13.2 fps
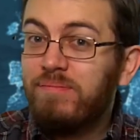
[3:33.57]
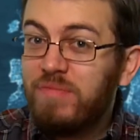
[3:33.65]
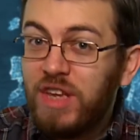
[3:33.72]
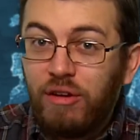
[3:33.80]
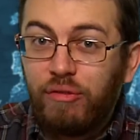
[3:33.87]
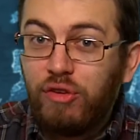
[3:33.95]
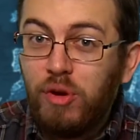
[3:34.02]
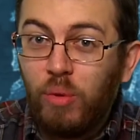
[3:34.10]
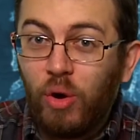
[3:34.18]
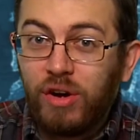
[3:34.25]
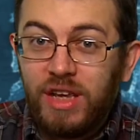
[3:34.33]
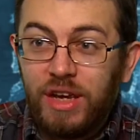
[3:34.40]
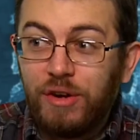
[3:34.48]
In a few
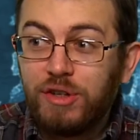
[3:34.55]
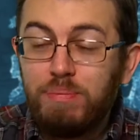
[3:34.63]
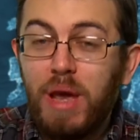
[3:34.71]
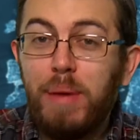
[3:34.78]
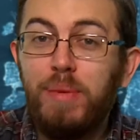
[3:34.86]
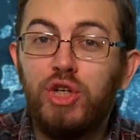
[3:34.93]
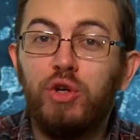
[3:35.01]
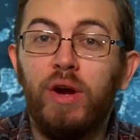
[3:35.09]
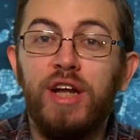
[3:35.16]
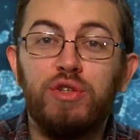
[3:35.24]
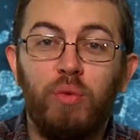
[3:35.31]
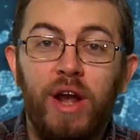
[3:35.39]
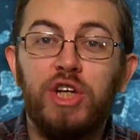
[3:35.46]
more years, maybe
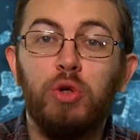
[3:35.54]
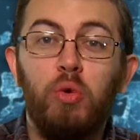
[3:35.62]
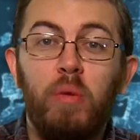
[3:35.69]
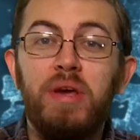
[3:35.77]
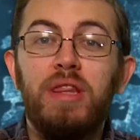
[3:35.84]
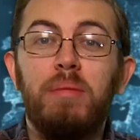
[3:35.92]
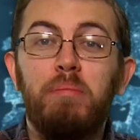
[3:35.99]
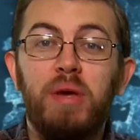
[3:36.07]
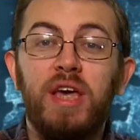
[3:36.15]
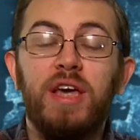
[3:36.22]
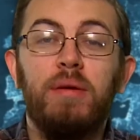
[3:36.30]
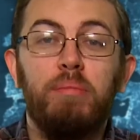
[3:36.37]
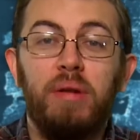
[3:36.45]
transracial will be the
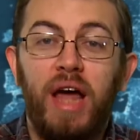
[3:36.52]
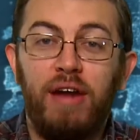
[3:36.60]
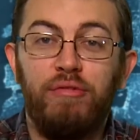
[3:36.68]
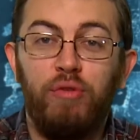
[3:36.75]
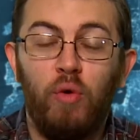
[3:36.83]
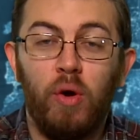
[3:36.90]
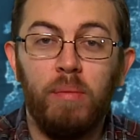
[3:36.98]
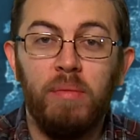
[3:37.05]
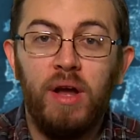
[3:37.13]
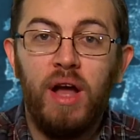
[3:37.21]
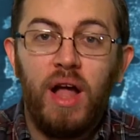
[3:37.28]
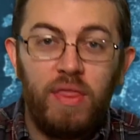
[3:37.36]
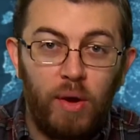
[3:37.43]
big platform
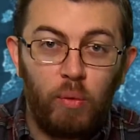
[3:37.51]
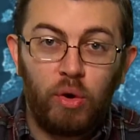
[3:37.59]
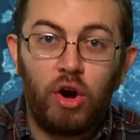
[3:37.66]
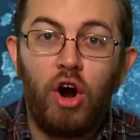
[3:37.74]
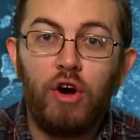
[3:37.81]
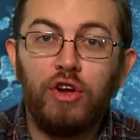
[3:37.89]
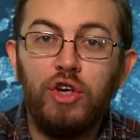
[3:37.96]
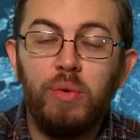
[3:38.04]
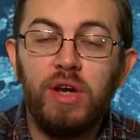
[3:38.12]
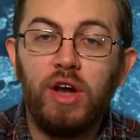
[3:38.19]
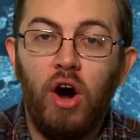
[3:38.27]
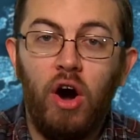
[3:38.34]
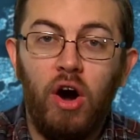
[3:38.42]
that we're
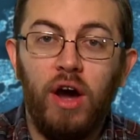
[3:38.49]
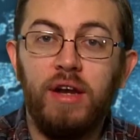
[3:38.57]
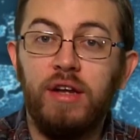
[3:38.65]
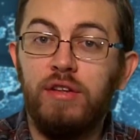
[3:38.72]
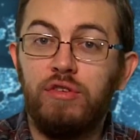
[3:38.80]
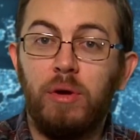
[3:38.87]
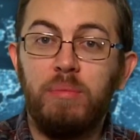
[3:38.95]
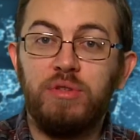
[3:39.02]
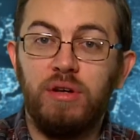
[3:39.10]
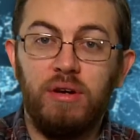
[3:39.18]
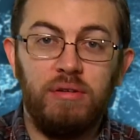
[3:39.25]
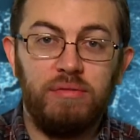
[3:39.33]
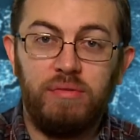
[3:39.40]
arguing on in terms
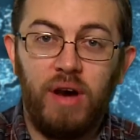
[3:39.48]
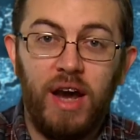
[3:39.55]
of